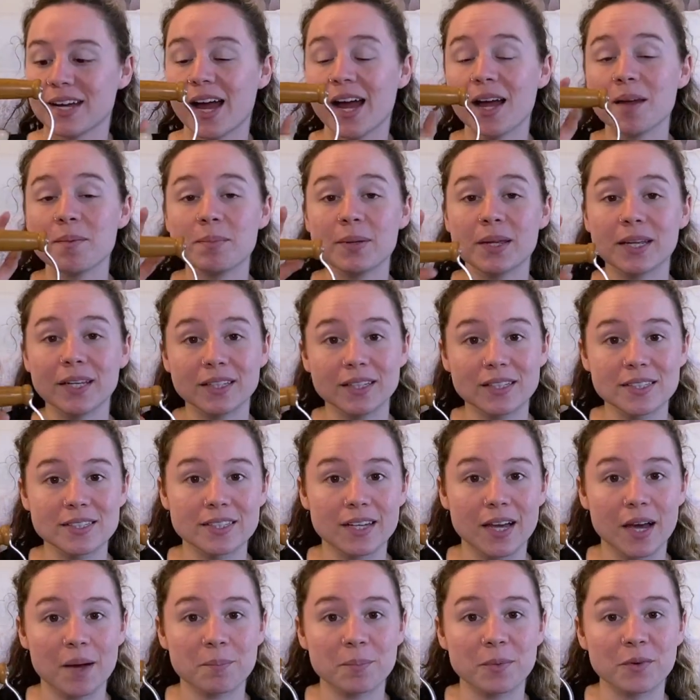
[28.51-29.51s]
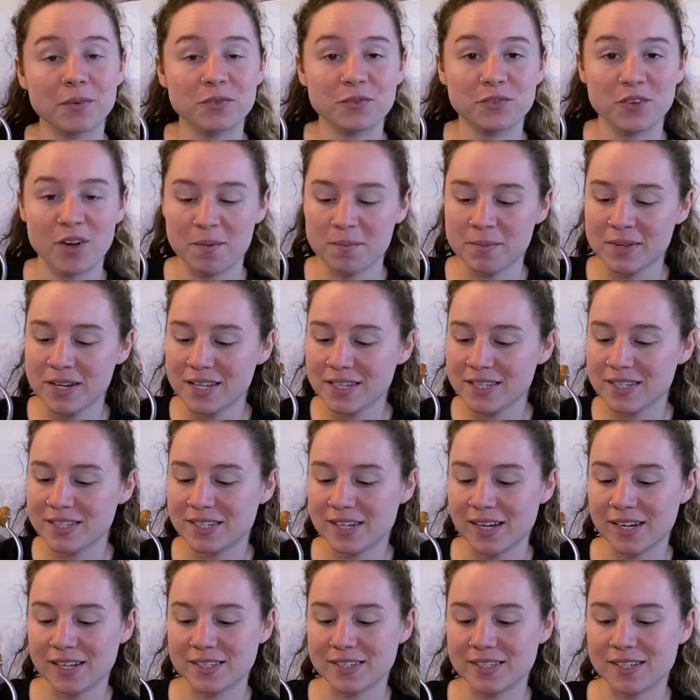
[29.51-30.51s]
I picked this up from an
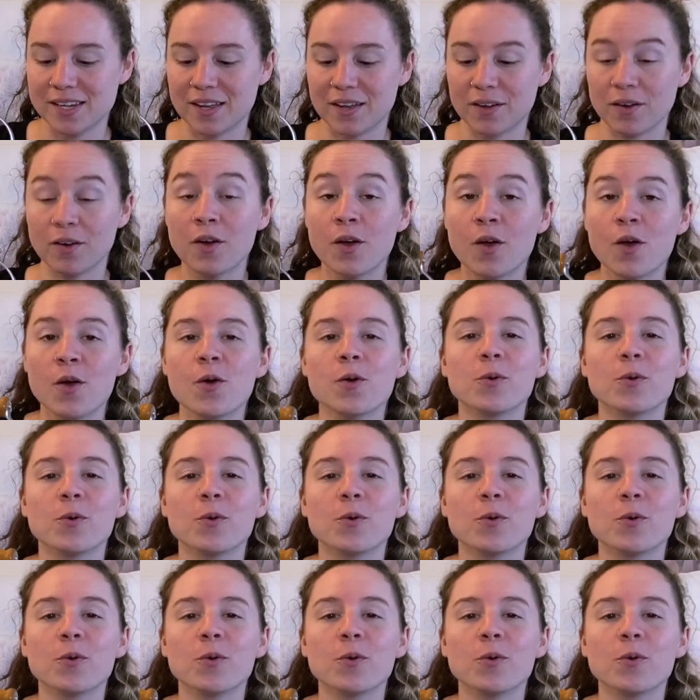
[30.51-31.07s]
estate sale